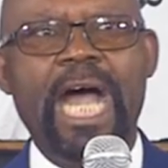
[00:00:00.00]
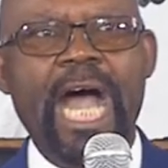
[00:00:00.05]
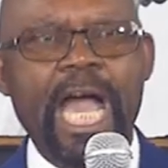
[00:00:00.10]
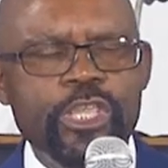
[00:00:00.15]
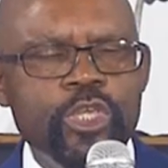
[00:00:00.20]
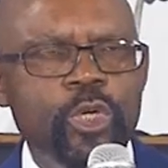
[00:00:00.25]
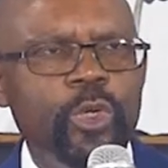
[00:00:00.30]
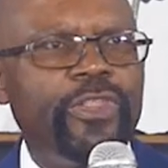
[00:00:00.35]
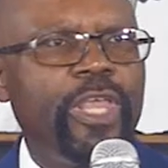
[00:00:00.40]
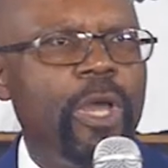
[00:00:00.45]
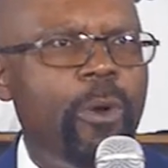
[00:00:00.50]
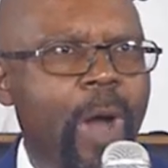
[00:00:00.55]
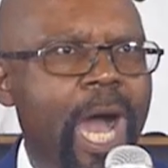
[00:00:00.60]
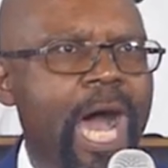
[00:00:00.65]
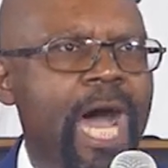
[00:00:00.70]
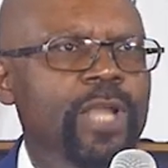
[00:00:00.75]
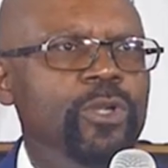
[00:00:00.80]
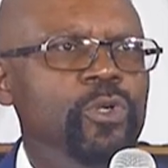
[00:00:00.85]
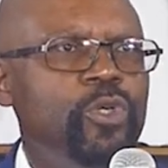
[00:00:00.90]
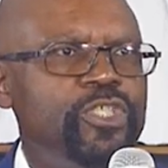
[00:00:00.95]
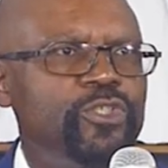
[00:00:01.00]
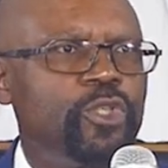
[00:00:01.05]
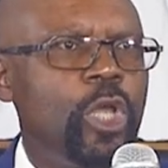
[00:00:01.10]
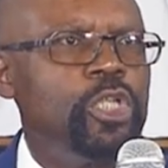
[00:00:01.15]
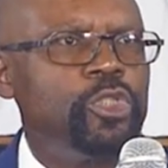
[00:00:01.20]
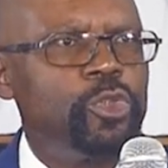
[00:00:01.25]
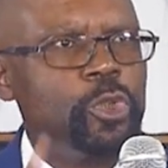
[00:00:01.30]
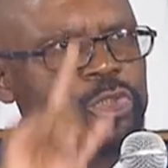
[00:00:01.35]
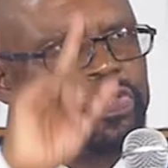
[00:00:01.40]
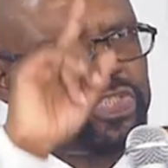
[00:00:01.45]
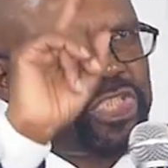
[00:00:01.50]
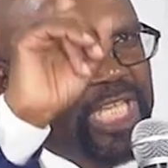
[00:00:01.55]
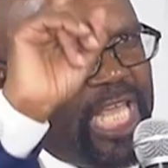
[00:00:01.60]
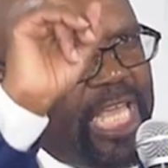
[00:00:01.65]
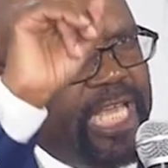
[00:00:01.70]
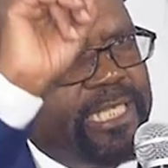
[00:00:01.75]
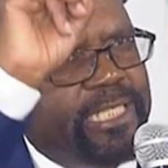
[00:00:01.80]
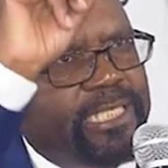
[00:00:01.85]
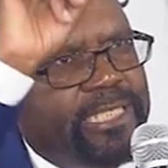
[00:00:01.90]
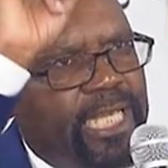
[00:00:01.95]
Are you the one who is going to
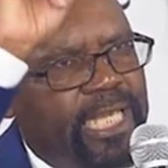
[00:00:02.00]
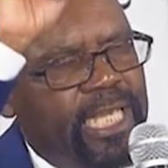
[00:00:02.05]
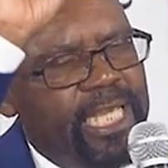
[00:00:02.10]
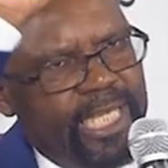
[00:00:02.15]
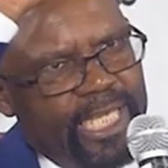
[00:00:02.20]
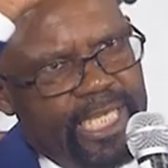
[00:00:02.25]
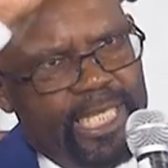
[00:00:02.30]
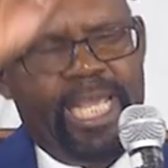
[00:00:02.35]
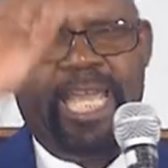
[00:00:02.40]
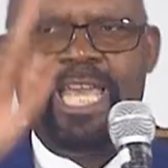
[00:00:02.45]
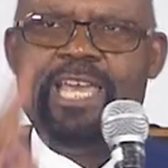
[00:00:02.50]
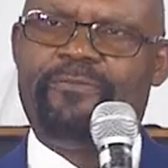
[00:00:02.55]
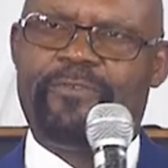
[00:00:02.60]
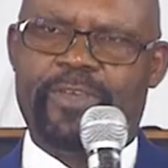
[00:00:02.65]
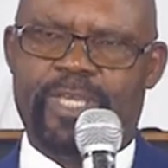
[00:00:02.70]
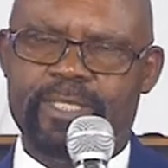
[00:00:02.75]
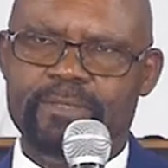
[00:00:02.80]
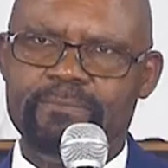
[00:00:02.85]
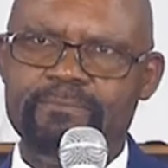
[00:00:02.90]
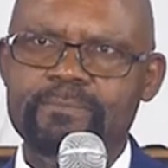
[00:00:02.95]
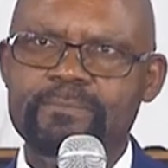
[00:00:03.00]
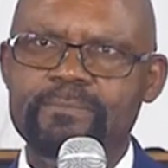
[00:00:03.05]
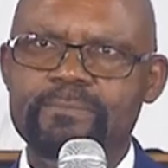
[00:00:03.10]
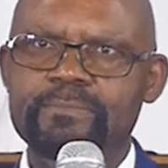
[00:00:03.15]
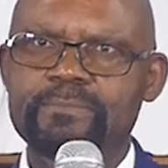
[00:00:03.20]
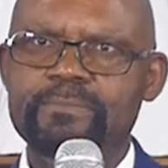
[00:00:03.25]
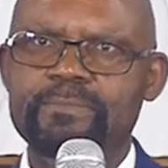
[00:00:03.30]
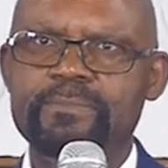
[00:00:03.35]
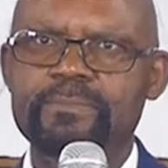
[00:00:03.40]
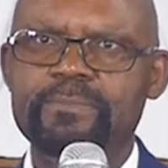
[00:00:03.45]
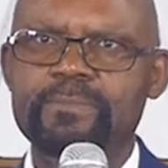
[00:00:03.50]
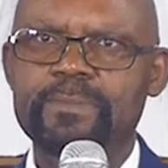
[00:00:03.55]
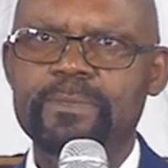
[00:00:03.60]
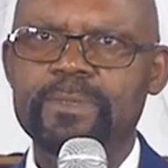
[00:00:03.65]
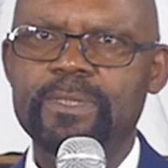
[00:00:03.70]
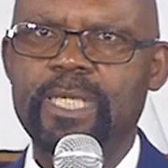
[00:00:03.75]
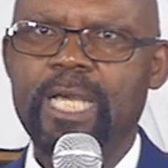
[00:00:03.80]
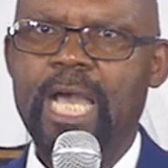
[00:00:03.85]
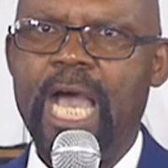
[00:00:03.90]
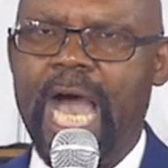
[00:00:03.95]
trend in heaven?
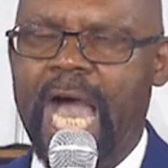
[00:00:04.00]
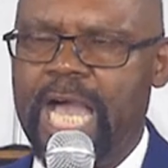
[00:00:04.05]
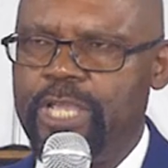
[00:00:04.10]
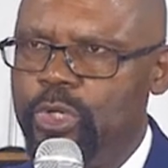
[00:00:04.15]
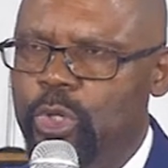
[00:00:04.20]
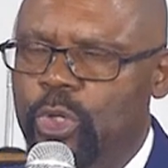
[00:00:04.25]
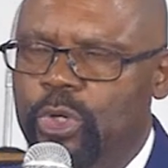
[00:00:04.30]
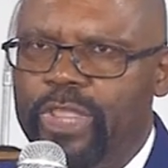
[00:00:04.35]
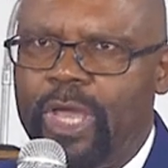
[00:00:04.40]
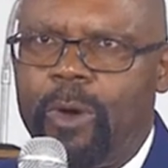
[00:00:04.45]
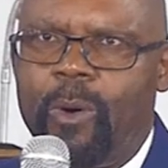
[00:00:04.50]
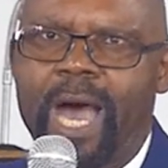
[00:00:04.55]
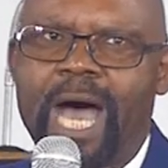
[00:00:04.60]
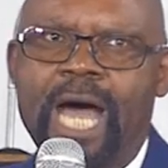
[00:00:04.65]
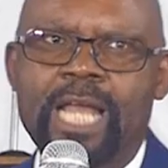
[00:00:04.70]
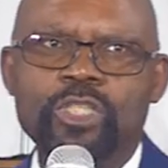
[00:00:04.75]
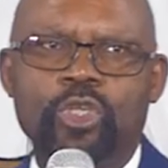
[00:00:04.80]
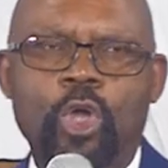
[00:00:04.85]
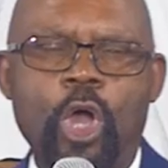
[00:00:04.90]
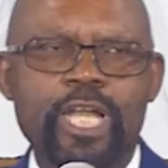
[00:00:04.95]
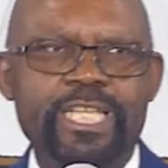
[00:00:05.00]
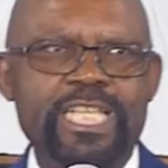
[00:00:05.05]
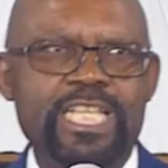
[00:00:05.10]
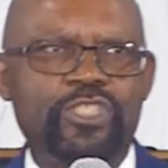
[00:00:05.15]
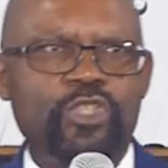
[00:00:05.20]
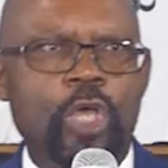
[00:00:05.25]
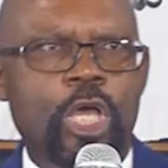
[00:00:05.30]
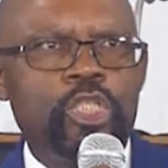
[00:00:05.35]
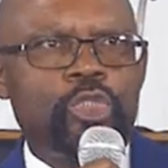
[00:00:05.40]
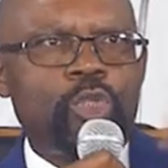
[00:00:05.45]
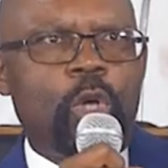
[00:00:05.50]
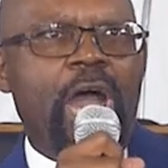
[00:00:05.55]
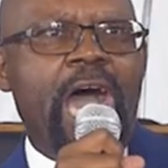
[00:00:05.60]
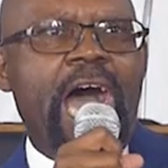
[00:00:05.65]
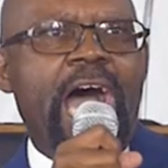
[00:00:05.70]
Are you the one God is going to